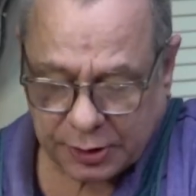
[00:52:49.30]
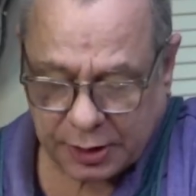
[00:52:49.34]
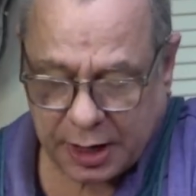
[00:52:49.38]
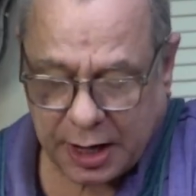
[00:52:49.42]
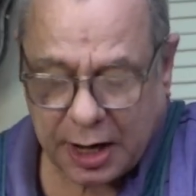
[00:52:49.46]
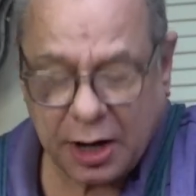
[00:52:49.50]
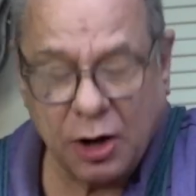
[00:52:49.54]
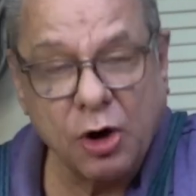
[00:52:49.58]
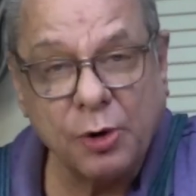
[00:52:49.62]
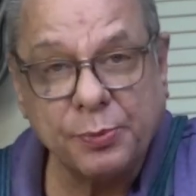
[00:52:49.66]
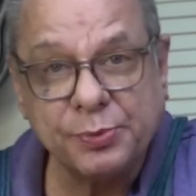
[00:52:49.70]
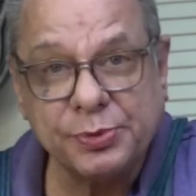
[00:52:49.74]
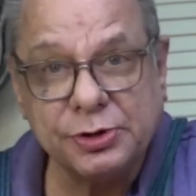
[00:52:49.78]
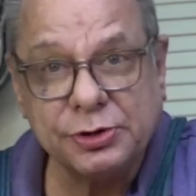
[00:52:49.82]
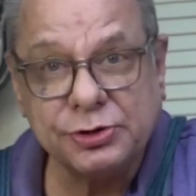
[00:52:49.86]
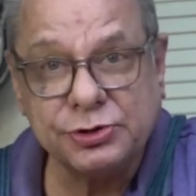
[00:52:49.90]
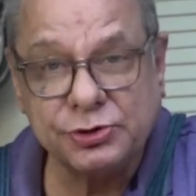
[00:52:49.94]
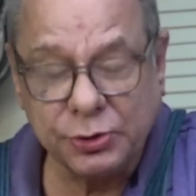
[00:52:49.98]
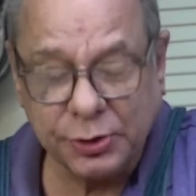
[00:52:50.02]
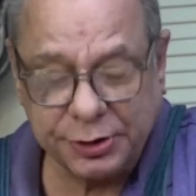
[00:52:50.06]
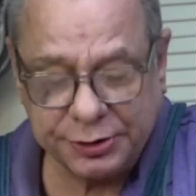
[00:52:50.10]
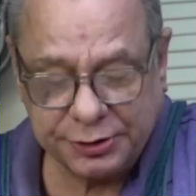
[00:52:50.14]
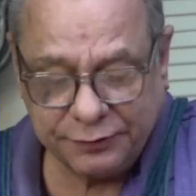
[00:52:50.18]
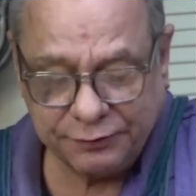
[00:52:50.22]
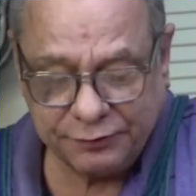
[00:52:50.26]
I hope you
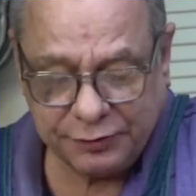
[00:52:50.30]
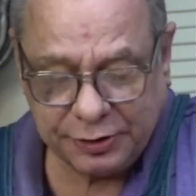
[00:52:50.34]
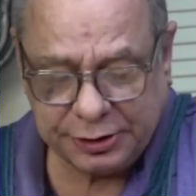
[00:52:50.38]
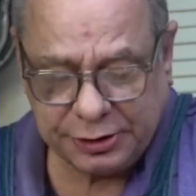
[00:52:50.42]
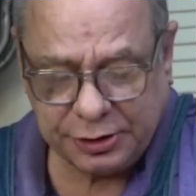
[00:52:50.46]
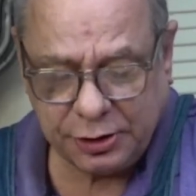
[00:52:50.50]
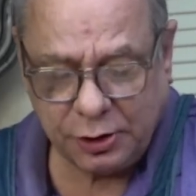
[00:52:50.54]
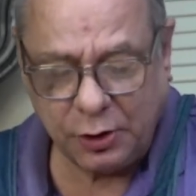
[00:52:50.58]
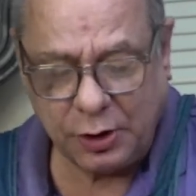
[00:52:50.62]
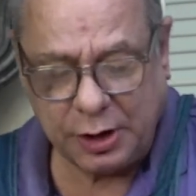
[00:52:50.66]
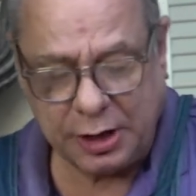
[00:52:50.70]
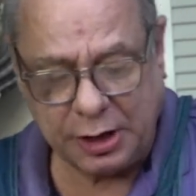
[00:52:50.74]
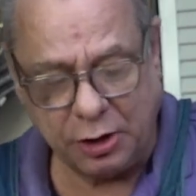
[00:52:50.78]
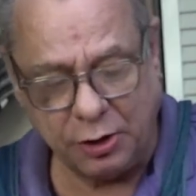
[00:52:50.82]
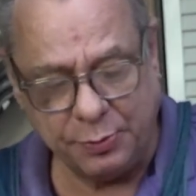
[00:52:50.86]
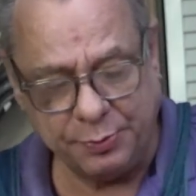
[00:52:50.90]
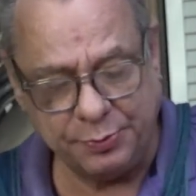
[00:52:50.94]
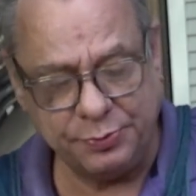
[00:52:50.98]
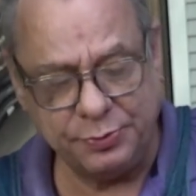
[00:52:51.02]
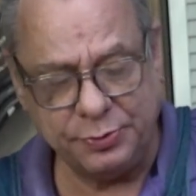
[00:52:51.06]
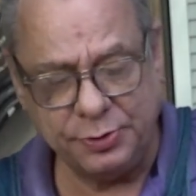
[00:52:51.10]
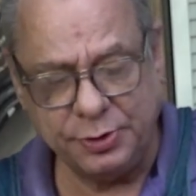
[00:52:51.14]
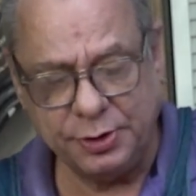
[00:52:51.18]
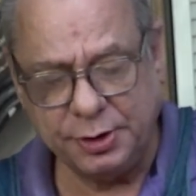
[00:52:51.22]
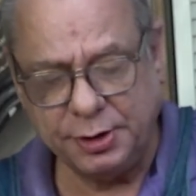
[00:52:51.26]
enjoyed the video. I
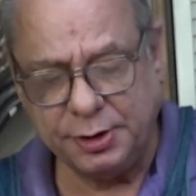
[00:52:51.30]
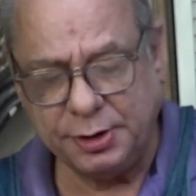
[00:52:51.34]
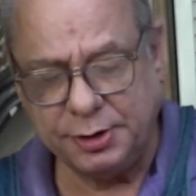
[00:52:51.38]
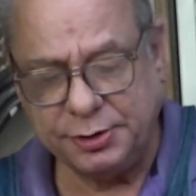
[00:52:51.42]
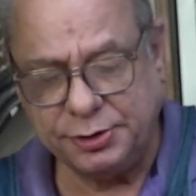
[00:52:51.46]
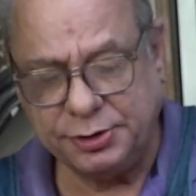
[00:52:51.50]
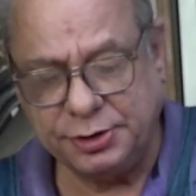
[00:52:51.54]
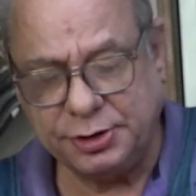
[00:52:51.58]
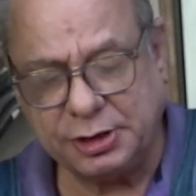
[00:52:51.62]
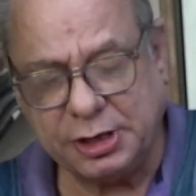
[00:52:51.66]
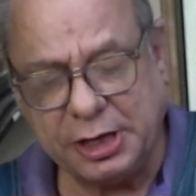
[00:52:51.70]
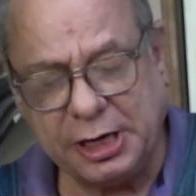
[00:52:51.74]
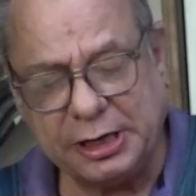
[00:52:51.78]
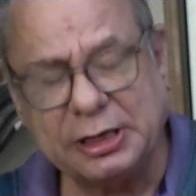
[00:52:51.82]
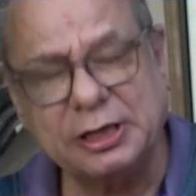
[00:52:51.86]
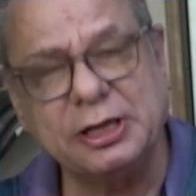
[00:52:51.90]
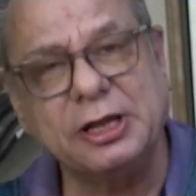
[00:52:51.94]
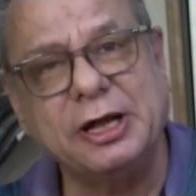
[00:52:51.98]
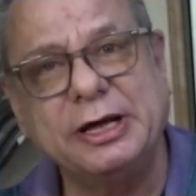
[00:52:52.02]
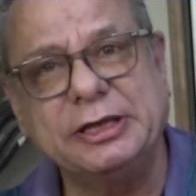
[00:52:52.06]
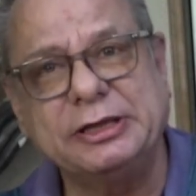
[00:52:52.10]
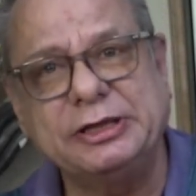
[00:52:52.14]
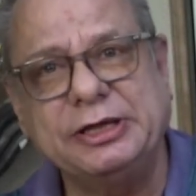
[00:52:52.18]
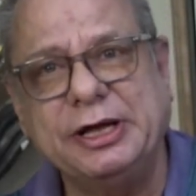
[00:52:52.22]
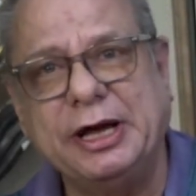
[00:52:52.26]
hope you kind of
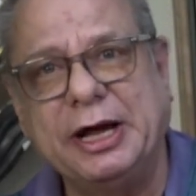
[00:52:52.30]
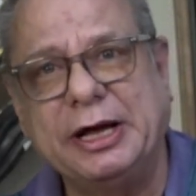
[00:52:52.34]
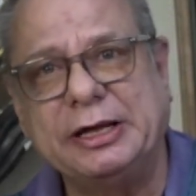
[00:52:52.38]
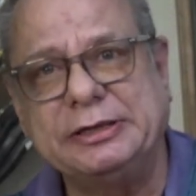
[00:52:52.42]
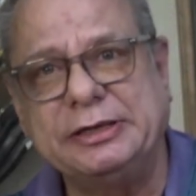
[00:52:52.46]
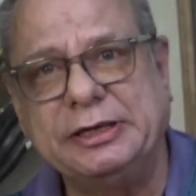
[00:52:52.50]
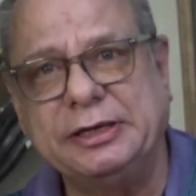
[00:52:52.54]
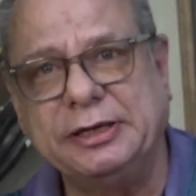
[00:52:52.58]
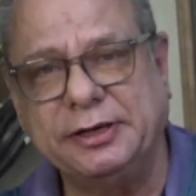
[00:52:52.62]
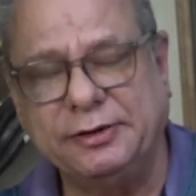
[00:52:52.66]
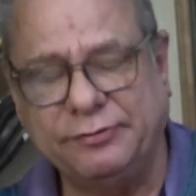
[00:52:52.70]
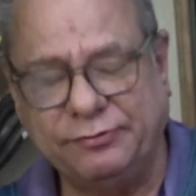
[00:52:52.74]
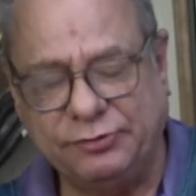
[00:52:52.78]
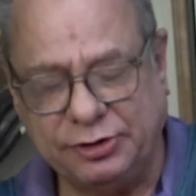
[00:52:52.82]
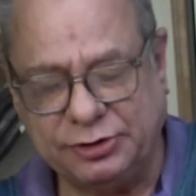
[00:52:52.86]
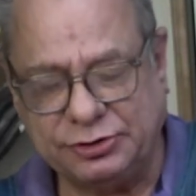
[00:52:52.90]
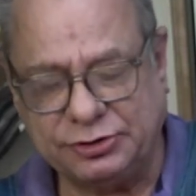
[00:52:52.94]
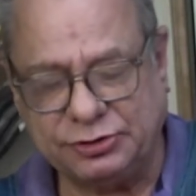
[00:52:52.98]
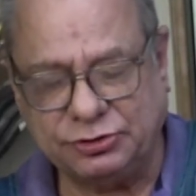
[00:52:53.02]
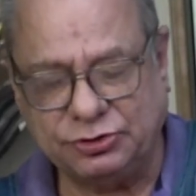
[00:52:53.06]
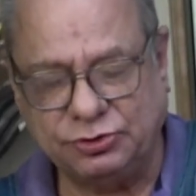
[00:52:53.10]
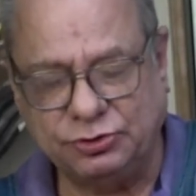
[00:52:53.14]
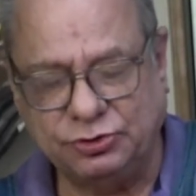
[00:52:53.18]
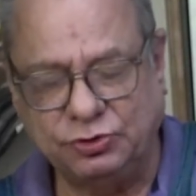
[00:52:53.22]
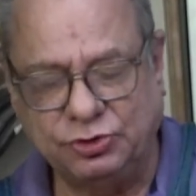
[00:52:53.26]
like the idea of
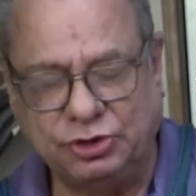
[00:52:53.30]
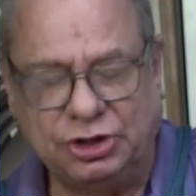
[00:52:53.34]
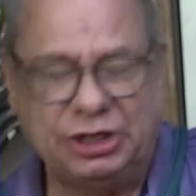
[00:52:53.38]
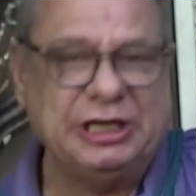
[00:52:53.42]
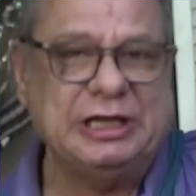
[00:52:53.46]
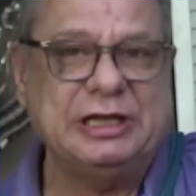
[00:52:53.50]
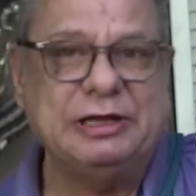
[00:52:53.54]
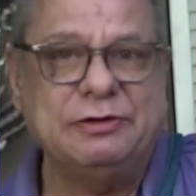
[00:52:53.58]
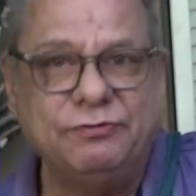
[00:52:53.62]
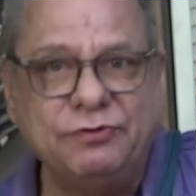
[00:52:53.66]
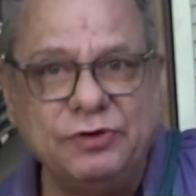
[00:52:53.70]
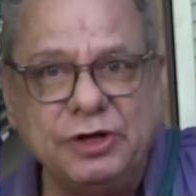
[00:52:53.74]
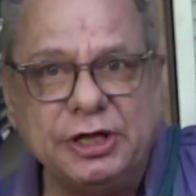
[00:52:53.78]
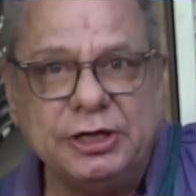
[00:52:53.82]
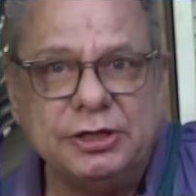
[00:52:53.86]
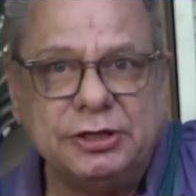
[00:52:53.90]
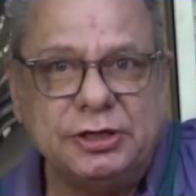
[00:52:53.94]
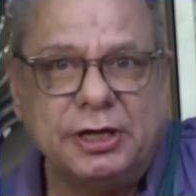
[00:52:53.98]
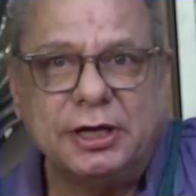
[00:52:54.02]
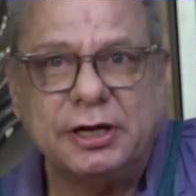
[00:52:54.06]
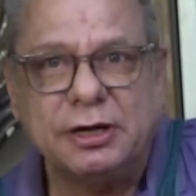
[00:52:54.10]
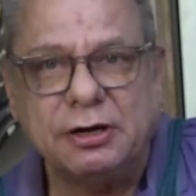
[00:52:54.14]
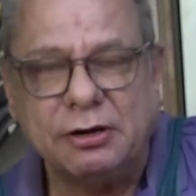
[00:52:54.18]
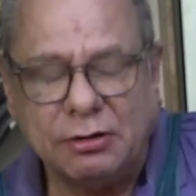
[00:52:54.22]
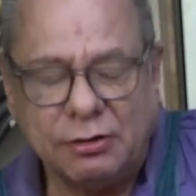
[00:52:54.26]
this TV
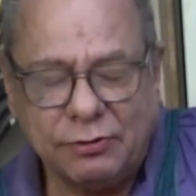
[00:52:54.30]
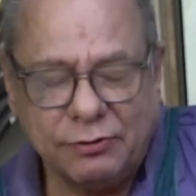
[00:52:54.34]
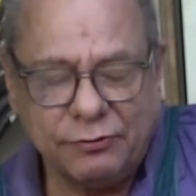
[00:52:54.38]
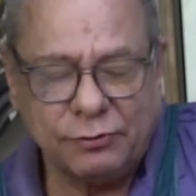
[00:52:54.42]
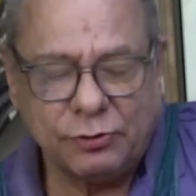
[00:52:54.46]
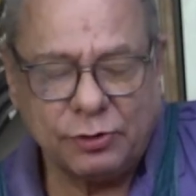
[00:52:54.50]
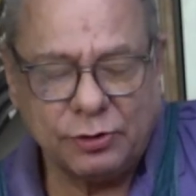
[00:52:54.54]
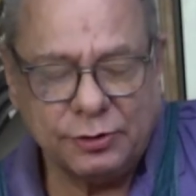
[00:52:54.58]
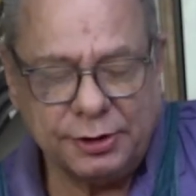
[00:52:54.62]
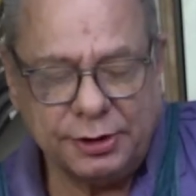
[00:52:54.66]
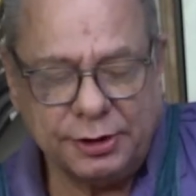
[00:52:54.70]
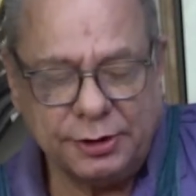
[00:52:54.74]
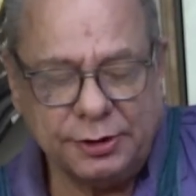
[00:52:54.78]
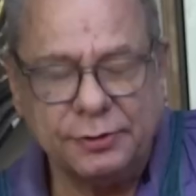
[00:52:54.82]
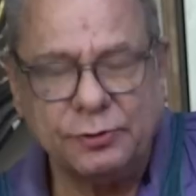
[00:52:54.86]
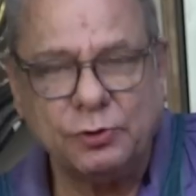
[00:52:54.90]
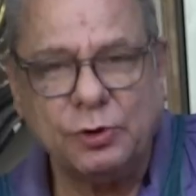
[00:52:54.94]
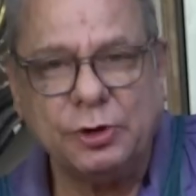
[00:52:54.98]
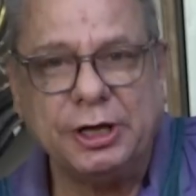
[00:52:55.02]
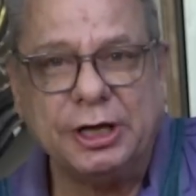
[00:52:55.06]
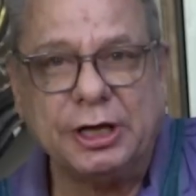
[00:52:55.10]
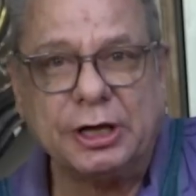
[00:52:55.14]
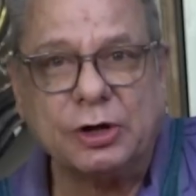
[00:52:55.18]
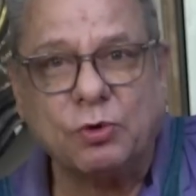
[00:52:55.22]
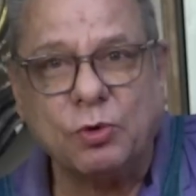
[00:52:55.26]
dinner,
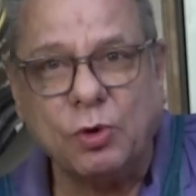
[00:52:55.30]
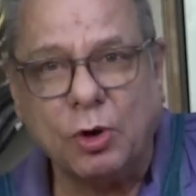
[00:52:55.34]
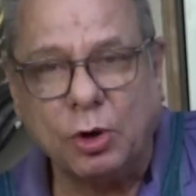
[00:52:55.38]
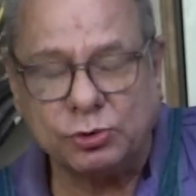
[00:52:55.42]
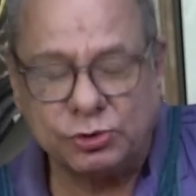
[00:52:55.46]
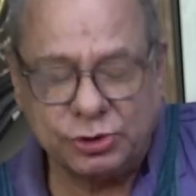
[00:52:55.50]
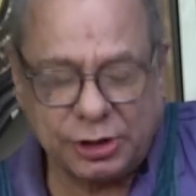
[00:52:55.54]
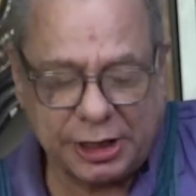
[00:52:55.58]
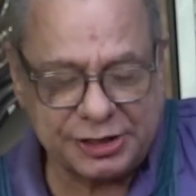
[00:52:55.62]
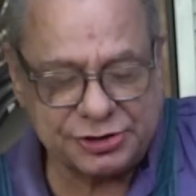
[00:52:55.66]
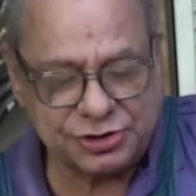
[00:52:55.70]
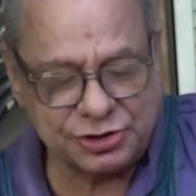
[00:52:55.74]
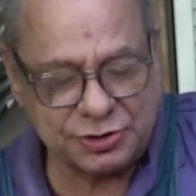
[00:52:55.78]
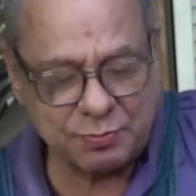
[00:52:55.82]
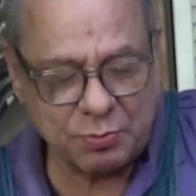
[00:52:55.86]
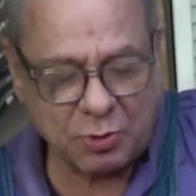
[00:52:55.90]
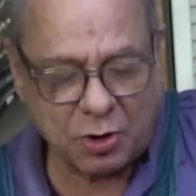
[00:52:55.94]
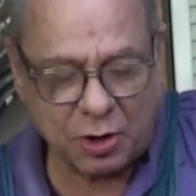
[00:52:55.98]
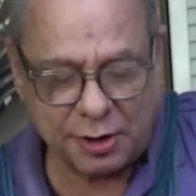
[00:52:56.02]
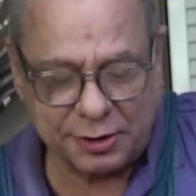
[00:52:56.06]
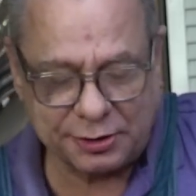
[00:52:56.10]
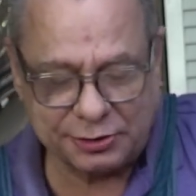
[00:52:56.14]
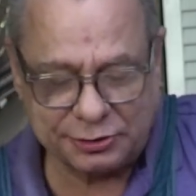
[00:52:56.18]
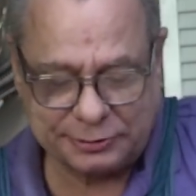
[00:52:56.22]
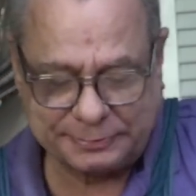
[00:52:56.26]
in quotation
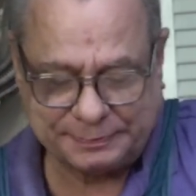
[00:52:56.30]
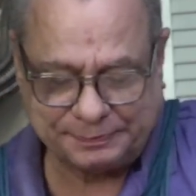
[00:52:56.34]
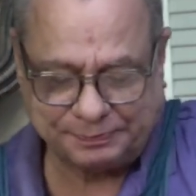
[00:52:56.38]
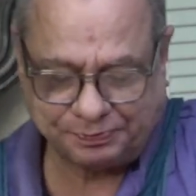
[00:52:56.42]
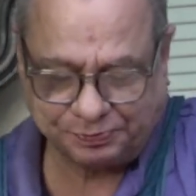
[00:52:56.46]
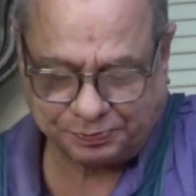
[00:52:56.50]
marks,